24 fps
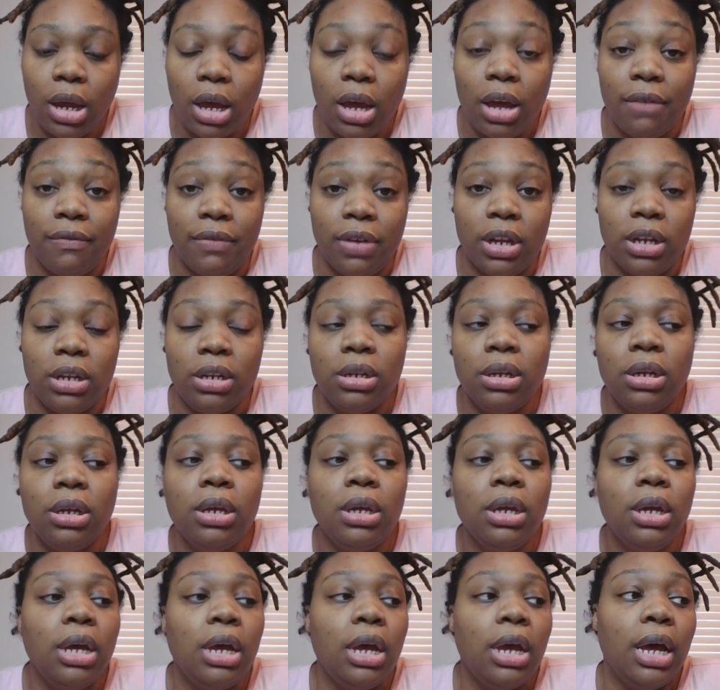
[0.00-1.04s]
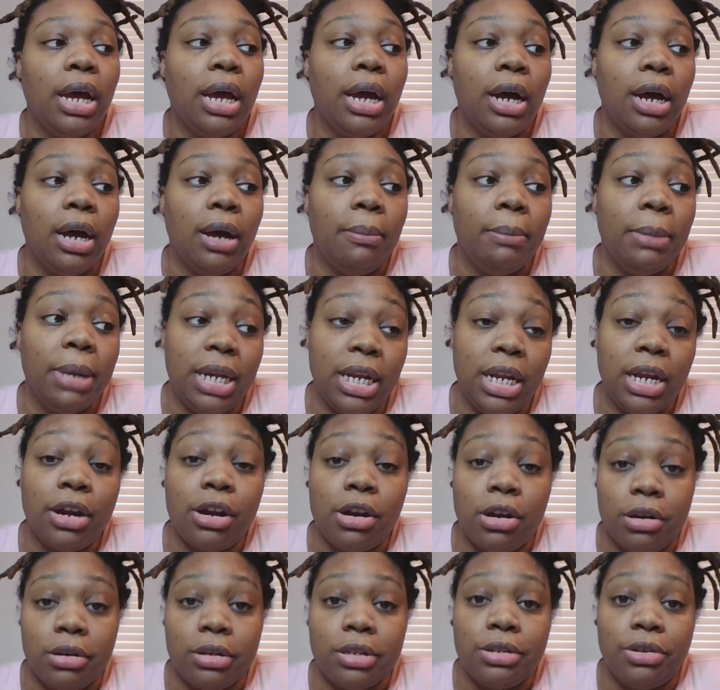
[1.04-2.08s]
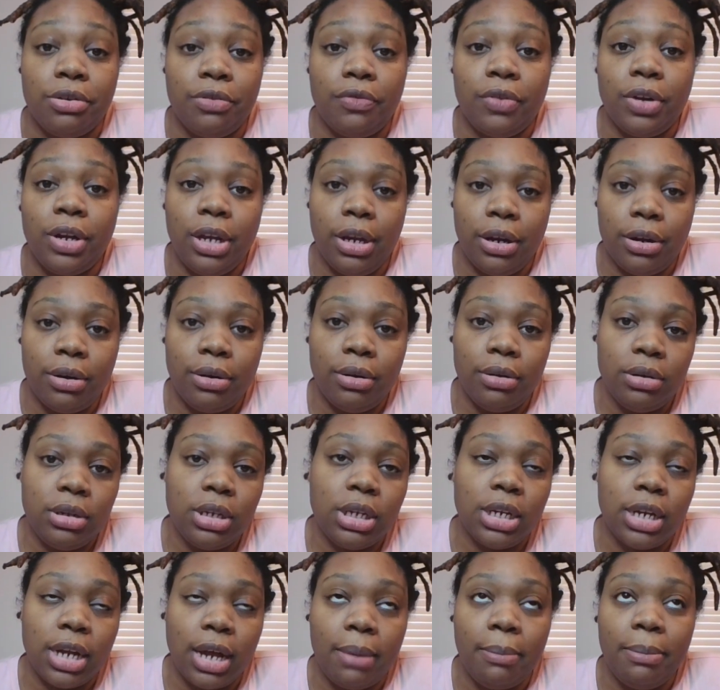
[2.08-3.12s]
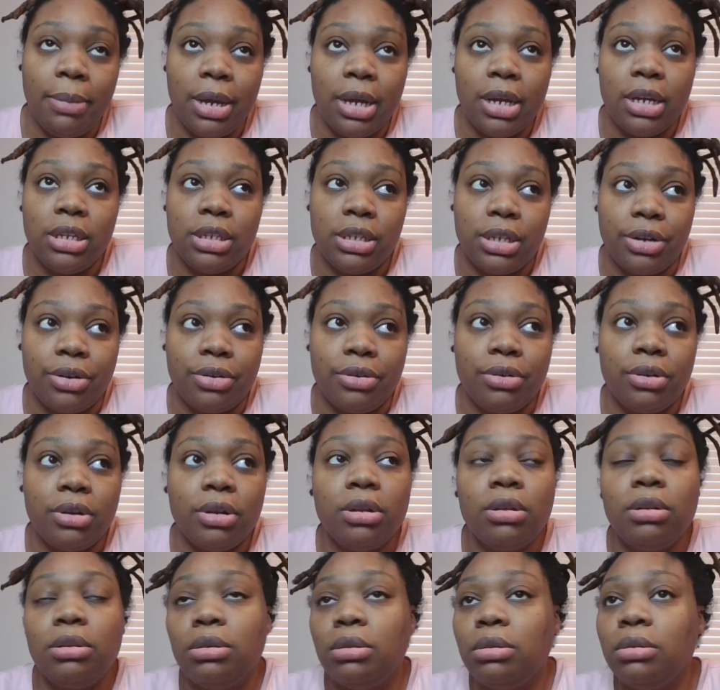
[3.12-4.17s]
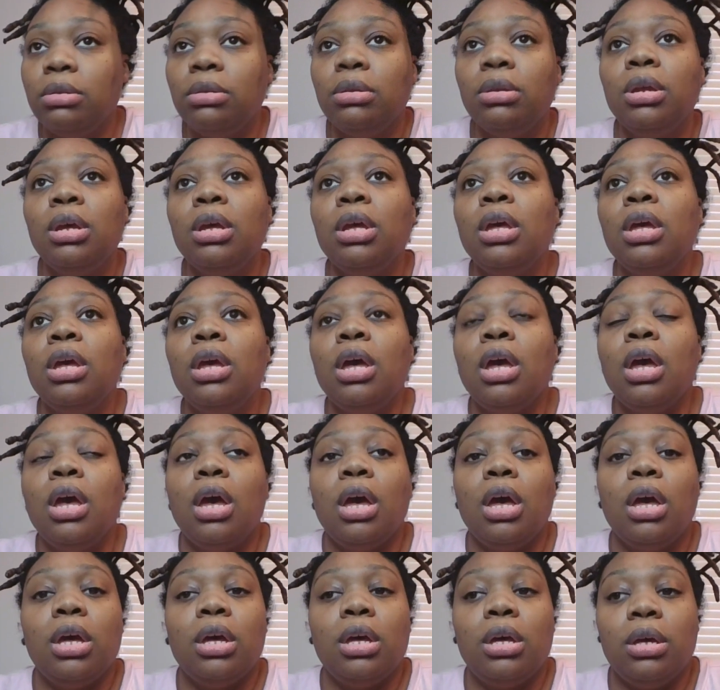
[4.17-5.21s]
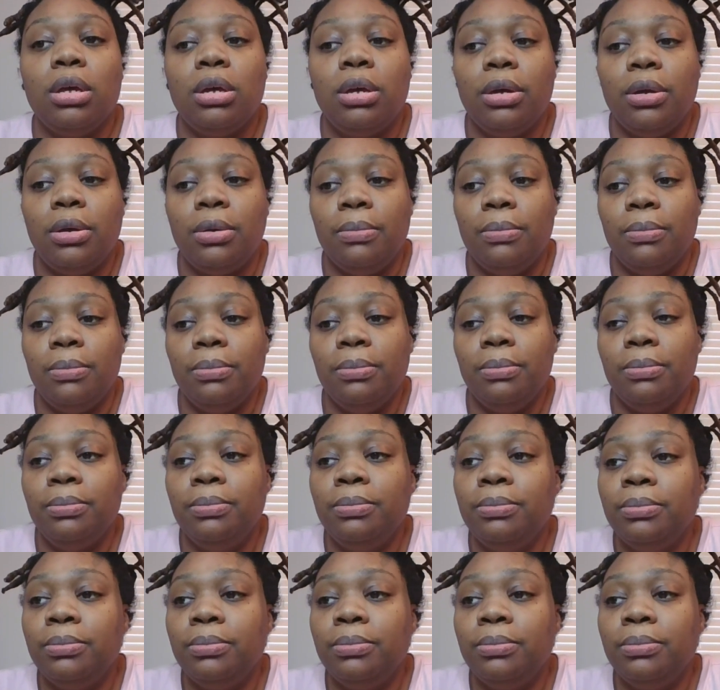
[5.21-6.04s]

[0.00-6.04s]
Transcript: of it. And it hurts over here to not be considered. Um,